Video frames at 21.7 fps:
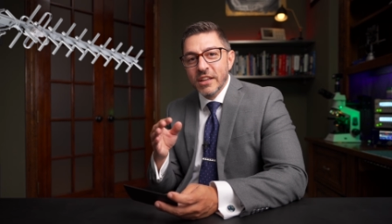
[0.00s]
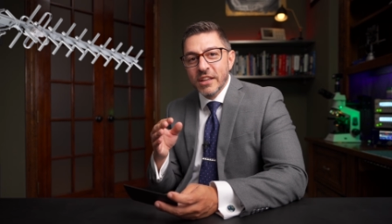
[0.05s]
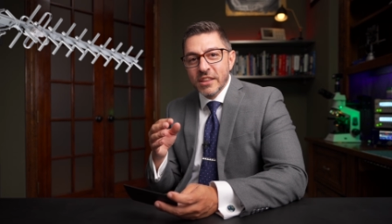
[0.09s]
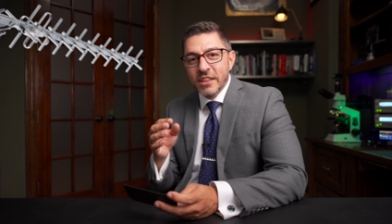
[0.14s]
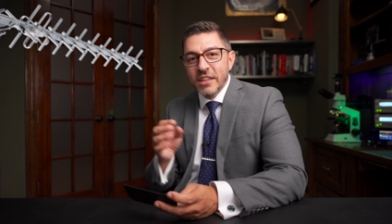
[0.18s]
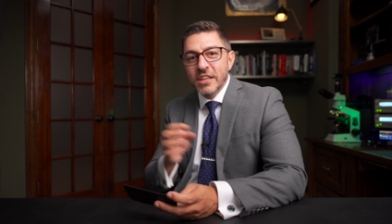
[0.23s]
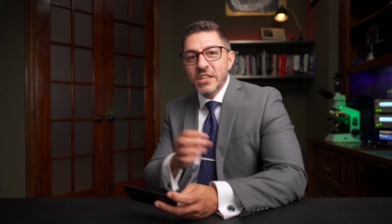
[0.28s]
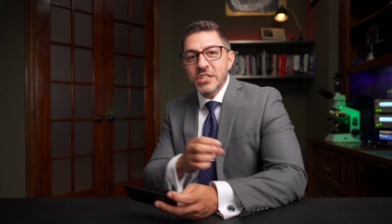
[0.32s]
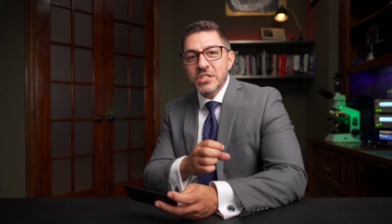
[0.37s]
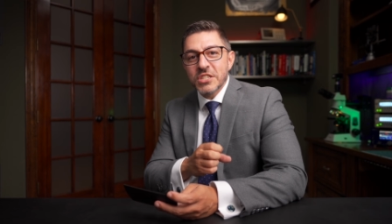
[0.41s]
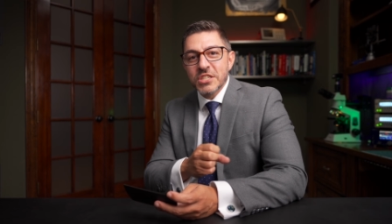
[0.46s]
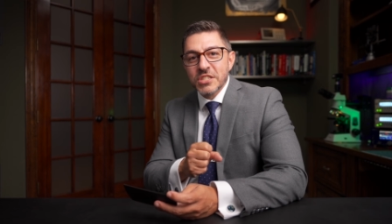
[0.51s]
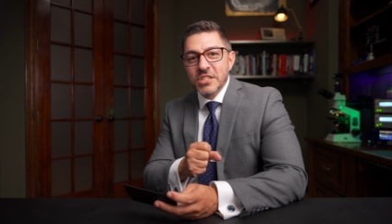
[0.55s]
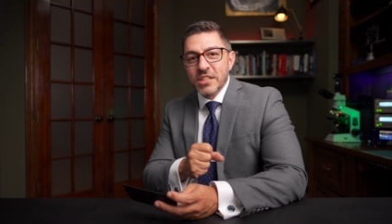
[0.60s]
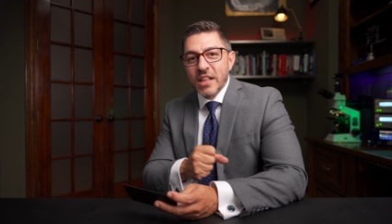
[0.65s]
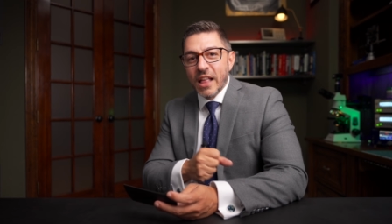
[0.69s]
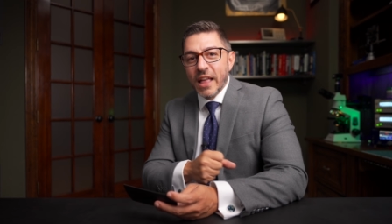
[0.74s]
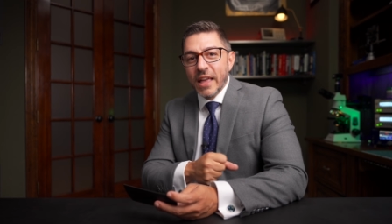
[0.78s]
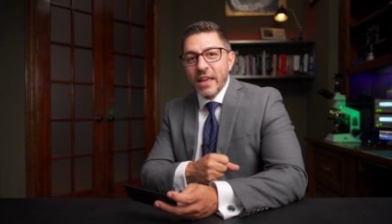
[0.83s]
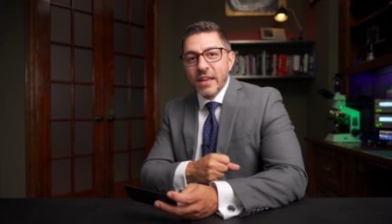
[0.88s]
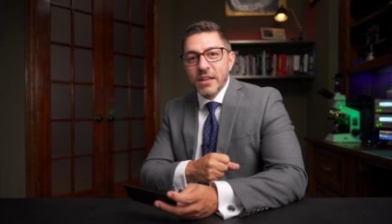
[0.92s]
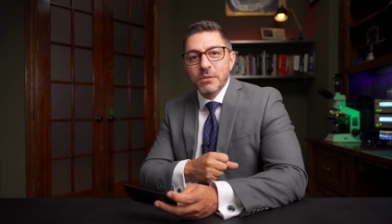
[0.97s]
this is
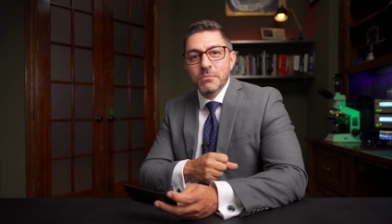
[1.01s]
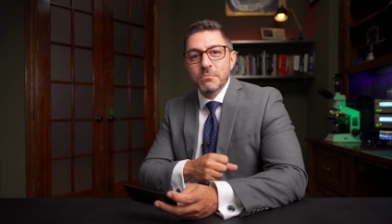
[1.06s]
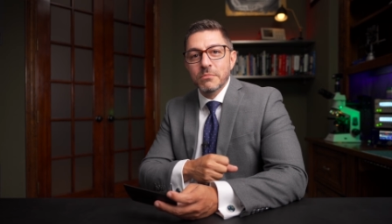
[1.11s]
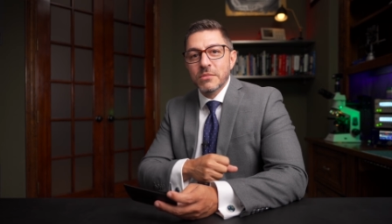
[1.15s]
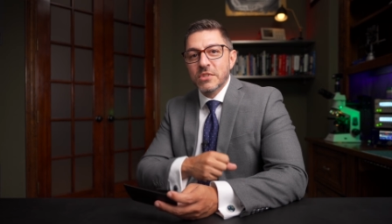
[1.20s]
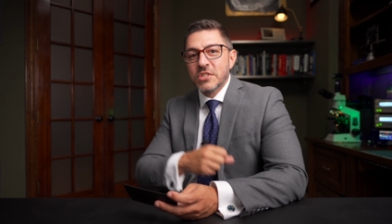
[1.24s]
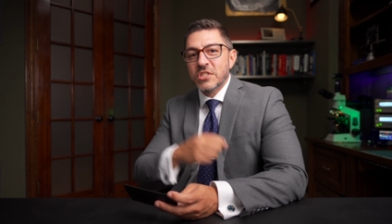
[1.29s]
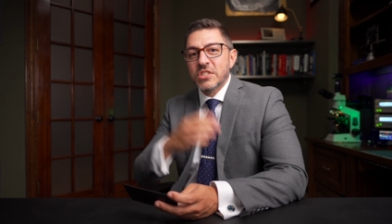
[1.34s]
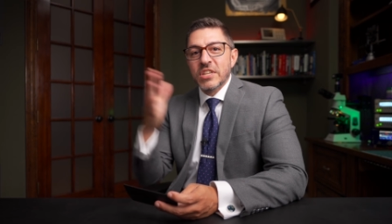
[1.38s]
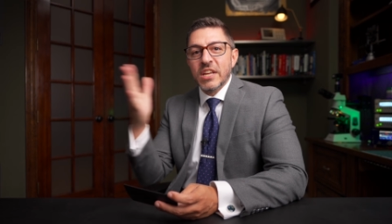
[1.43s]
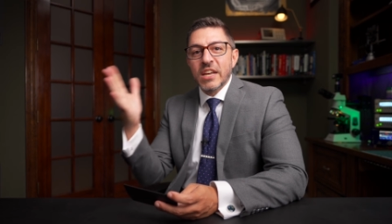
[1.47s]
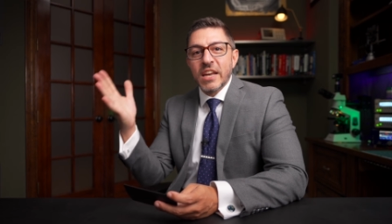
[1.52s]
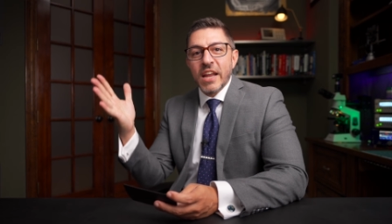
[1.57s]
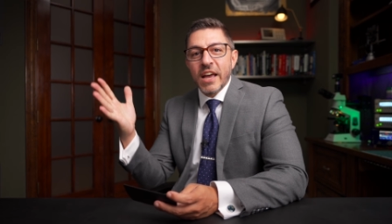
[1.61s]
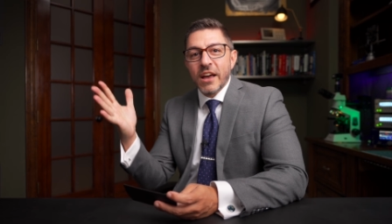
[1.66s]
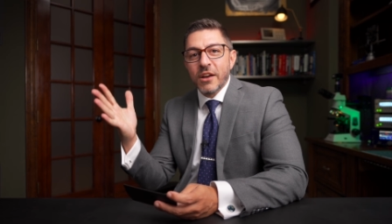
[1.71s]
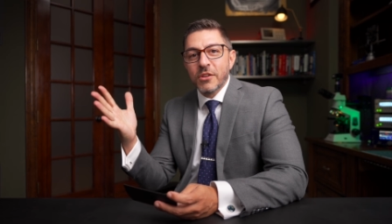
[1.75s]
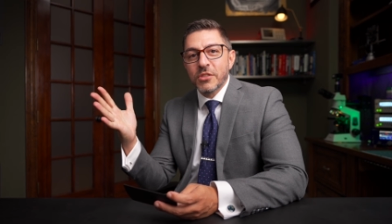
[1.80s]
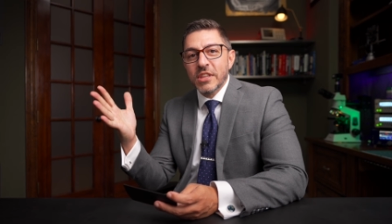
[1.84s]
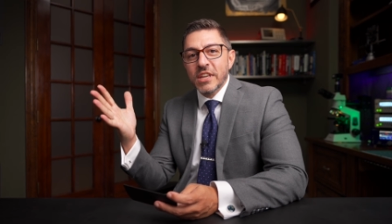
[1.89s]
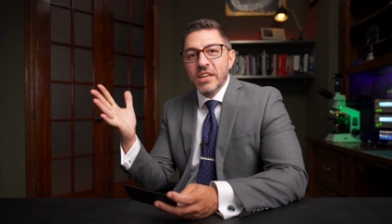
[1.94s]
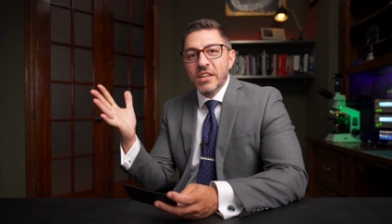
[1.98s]
like send
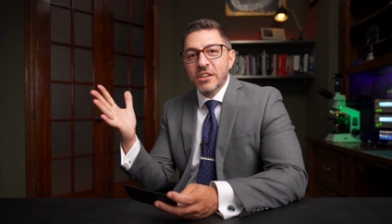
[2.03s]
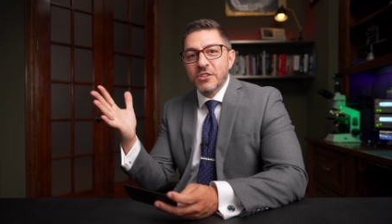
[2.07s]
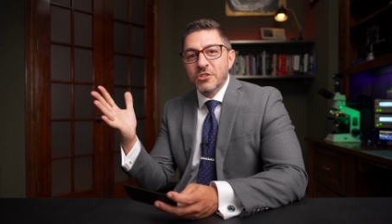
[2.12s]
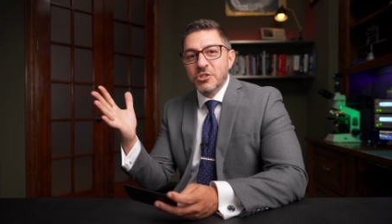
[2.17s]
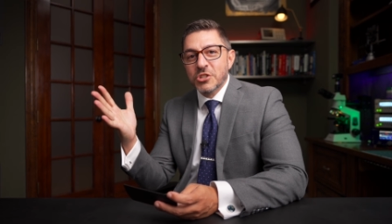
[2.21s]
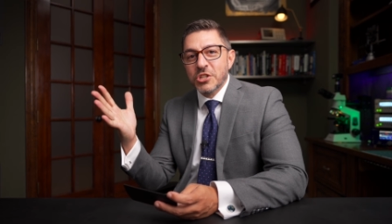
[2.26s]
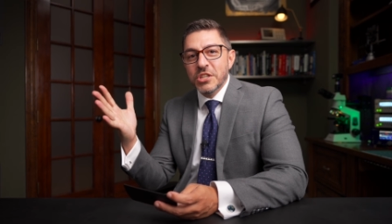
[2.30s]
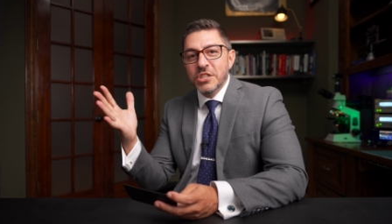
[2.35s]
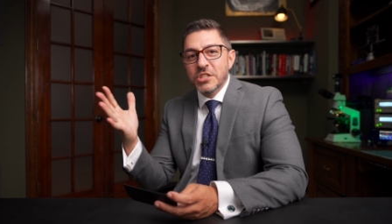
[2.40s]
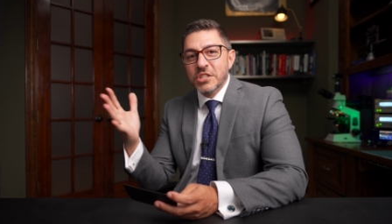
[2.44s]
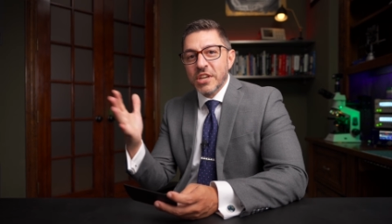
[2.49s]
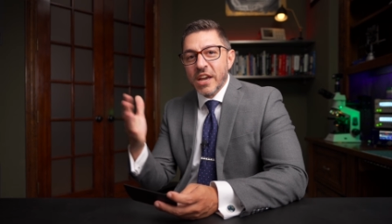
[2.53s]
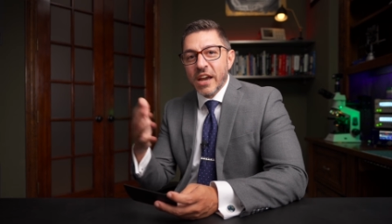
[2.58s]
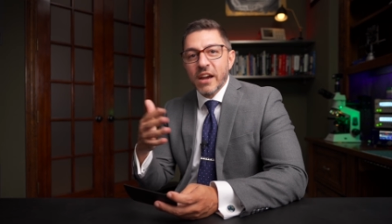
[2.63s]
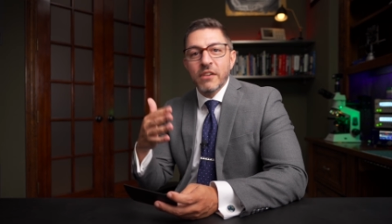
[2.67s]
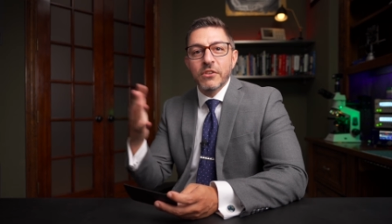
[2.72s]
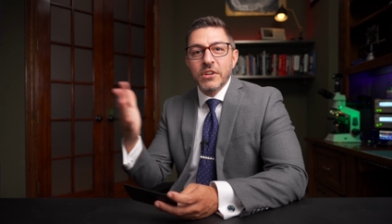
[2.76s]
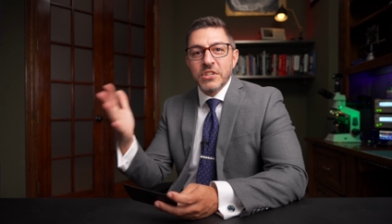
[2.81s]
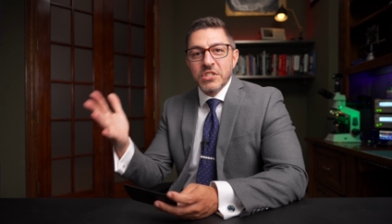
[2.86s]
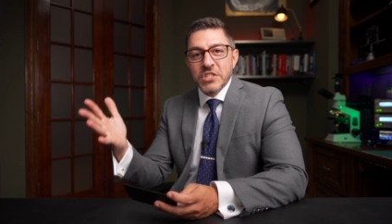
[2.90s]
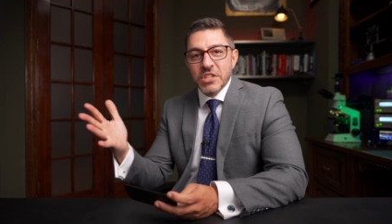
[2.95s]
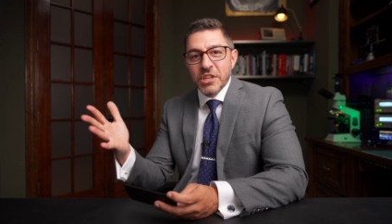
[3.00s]
out the energy to
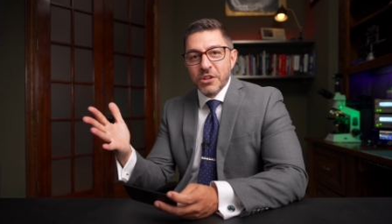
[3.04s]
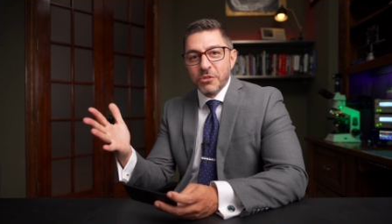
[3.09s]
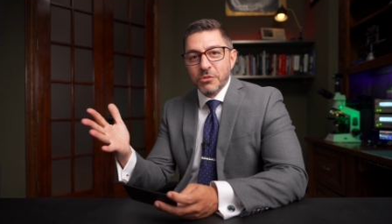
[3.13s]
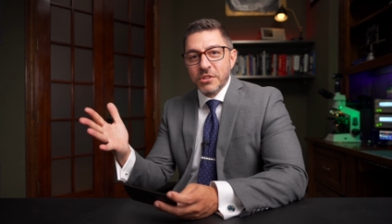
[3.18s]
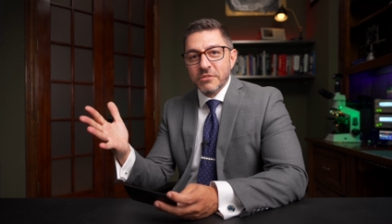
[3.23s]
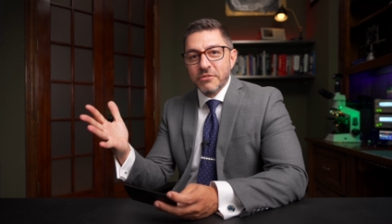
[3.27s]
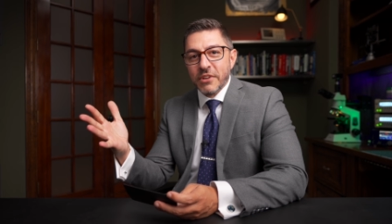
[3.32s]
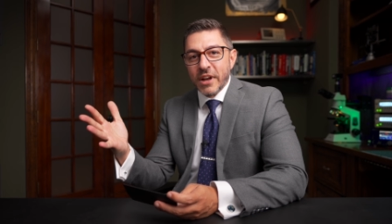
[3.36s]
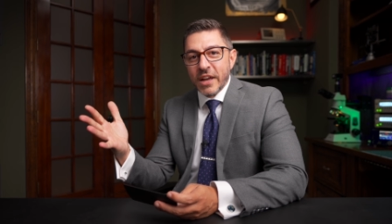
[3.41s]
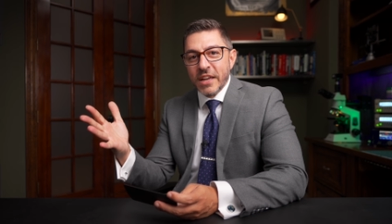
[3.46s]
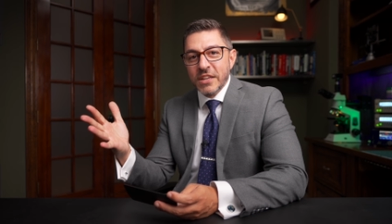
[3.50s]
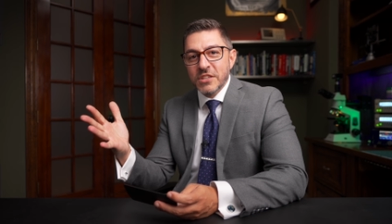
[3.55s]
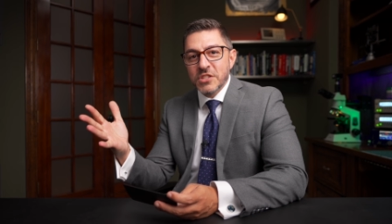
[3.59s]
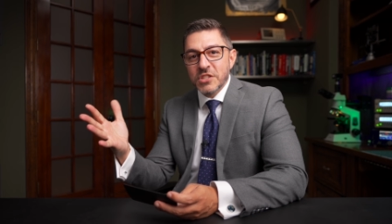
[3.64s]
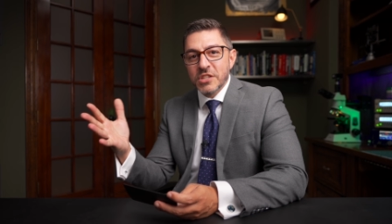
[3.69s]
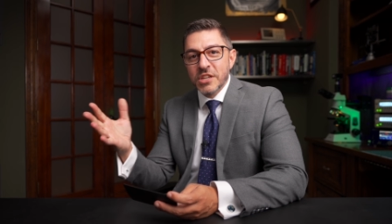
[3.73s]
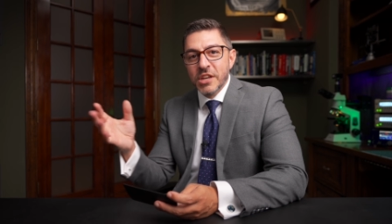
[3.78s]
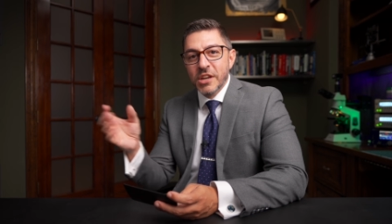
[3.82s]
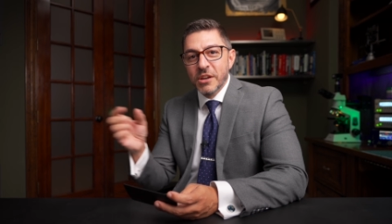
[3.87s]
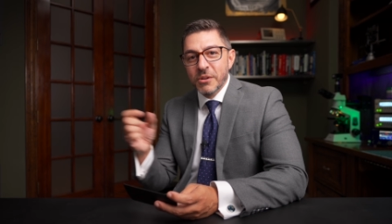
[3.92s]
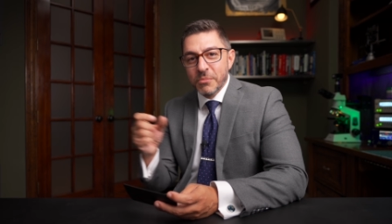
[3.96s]
every single device,